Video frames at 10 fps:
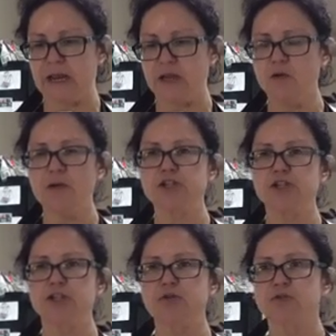And you can
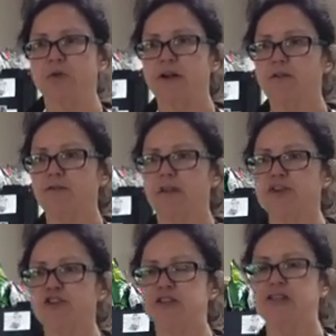choose whatever
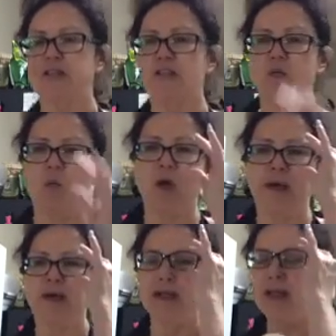veggies that you
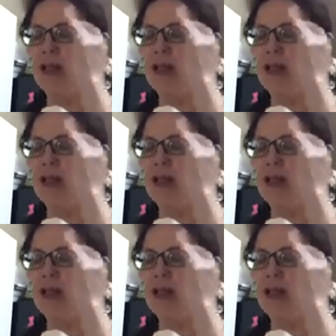want.